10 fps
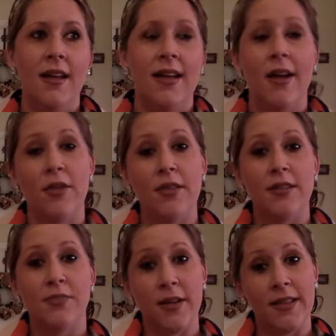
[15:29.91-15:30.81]
Now
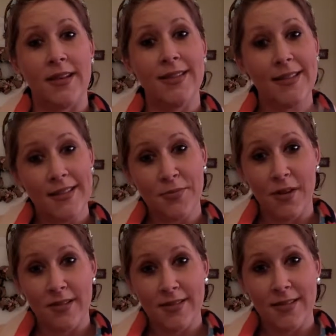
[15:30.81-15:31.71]
let's bring that to this
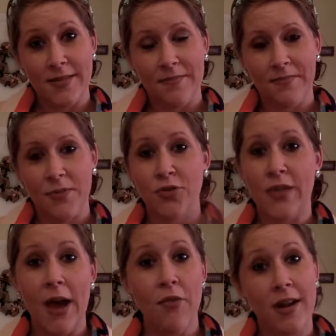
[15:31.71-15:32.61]
pregnancy. So
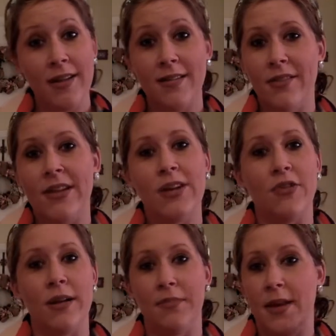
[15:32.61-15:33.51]
that one I didn't have any
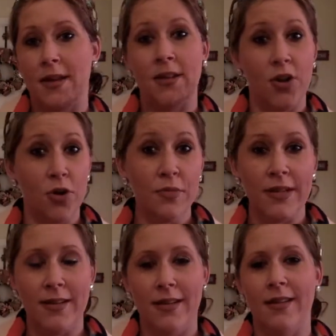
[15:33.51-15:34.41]
cramping, no
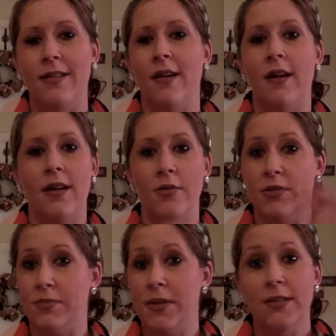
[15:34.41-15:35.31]
bleeding. It
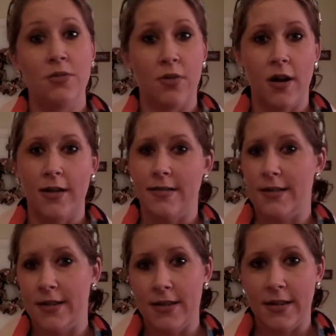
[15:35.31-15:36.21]
was a big surprise
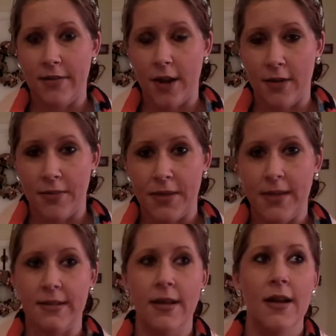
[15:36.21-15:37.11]
that I didn't have a
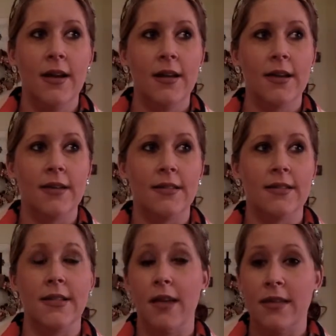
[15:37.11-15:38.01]
heartbeat because
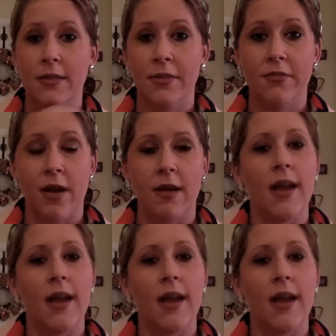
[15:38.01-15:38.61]
nothing had been wrong.